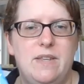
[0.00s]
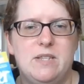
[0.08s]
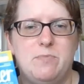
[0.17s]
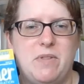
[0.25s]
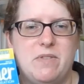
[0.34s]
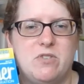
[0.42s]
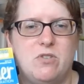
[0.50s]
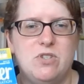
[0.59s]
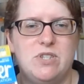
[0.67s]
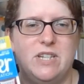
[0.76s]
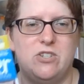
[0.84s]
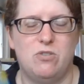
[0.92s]
This month's
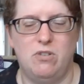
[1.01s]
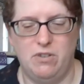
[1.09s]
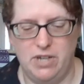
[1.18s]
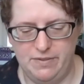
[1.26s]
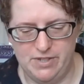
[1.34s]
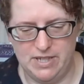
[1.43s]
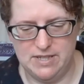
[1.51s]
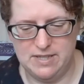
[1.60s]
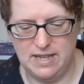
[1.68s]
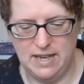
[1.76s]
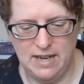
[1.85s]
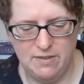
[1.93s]
cross stitch arrived
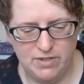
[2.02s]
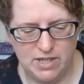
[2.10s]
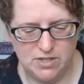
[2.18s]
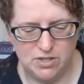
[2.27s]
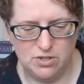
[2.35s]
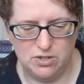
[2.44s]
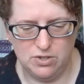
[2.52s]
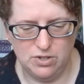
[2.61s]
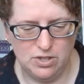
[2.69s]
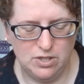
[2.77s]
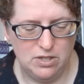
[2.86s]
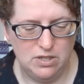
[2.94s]
yesterday. I haven't had a good
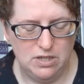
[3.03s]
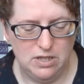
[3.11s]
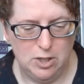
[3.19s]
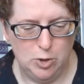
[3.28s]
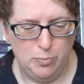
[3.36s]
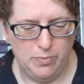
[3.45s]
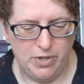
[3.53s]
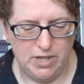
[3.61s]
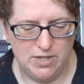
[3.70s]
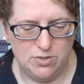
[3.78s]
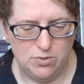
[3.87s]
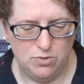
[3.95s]
look, but
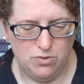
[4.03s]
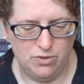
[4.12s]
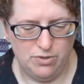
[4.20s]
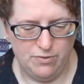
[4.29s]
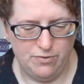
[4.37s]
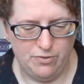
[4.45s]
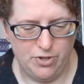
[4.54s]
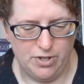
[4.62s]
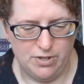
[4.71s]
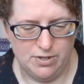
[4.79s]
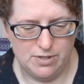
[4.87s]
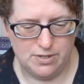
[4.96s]
I saw on the
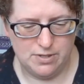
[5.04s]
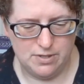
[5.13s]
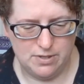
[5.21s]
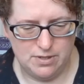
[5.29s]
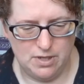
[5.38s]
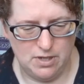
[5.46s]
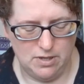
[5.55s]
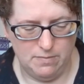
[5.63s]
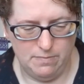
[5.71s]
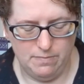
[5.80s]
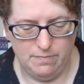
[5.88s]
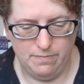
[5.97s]
front,
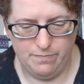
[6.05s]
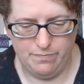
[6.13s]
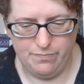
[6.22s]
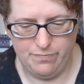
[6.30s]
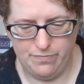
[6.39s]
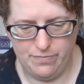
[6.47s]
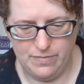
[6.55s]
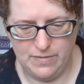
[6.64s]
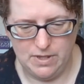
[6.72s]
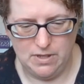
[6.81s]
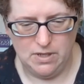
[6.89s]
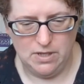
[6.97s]

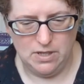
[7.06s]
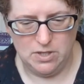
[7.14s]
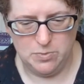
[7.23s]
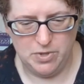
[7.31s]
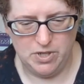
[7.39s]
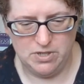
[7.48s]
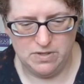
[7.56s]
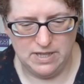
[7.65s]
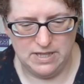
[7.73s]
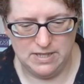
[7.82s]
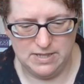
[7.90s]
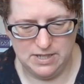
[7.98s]
as part of
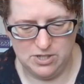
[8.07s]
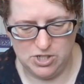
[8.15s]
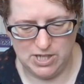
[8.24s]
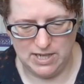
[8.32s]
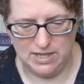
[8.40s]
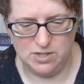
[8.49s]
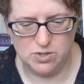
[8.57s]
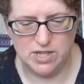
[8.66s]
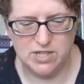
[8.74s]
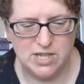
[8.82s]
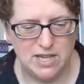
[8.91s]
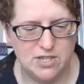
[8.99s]
their stitch challenge,
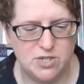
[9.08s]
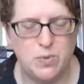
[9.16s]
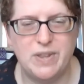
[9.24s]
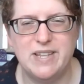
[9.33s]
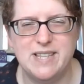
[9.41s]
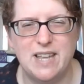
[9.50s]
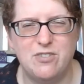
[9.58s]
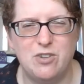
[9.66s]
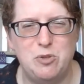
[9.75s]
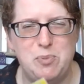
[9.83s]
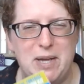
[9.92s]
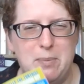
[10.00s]
their challenge is where they set
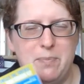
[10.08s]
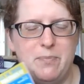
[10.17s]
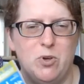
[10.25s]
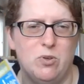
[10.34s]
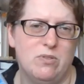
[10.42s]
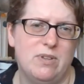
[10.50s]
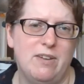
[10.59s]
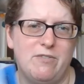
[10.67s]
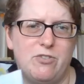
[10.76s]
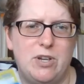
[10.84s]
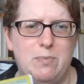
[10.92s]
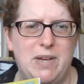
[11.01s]
3 people, or
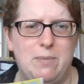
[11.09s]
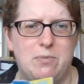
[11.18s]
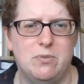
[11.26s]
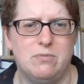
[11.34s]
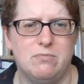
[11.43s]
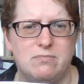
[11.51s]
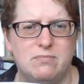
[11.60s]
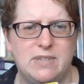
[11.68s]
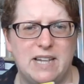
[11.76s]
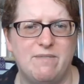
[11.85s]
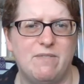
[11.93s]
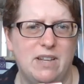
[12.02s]
have 3 people
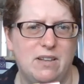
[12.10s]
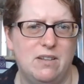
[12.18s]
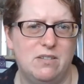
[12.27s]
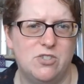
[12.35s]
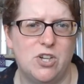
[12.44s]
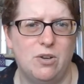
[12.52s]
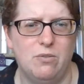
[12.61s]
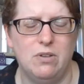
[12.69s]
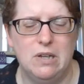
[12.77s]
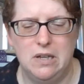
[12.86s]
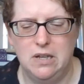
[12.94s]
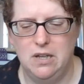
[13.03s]
get shown,
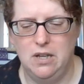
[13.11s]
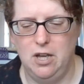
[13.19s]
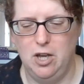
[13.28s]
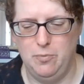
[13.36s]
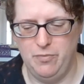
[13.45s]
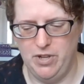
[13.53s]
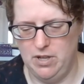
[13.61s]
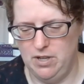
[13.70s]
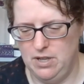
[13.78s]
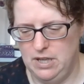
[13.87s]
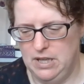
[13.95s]
a